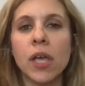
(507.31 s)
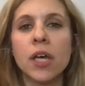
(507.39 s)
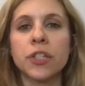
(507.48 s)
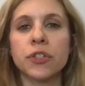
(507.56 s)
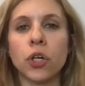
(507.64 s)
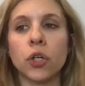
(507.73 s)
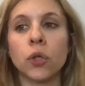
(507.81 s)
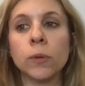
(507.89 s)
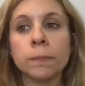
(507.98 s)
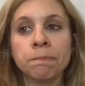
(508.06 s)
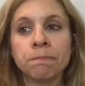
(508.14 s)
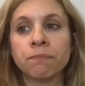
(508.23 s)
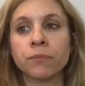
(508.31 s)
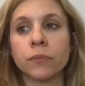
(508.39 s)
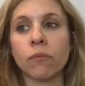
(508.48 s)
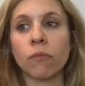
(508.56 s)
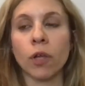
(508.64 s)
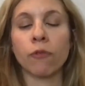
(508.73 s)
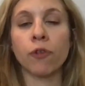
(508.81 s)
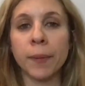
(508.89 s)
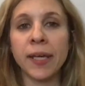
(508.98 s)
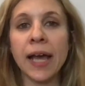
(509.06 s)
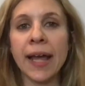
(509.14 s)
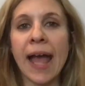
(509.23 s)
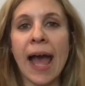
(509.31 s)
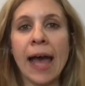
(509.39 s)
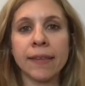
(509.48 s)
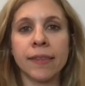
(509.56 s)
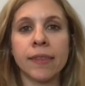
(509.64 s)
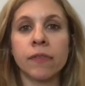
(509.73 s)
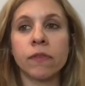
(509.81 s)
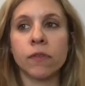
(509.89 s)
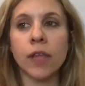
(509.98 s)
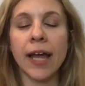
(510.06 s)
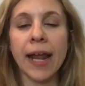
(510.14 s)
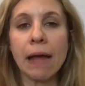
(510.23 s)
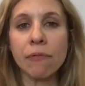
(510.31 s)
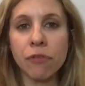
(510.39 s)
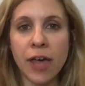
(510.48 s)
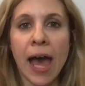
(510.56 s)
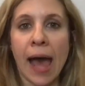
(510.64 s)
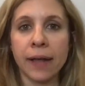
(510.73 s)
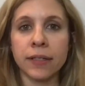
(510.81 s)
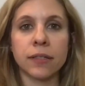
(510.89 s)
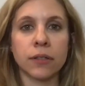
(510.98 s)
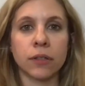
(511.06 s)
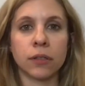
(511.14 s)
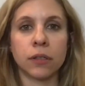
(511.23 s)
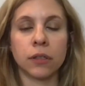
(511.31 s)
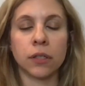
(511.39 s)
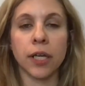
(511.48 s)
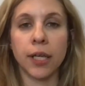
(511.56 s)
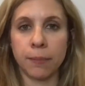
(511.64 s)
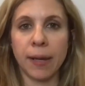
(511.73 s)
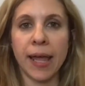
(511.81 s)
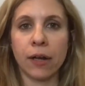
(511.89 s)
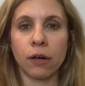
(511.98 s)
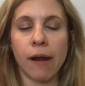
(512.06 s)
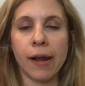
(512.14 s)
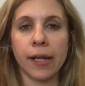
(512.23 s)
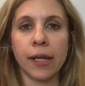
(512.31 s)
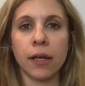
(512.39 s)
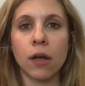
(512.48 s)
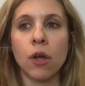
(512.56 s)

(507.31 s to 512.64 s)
So for me, I had that in my head already.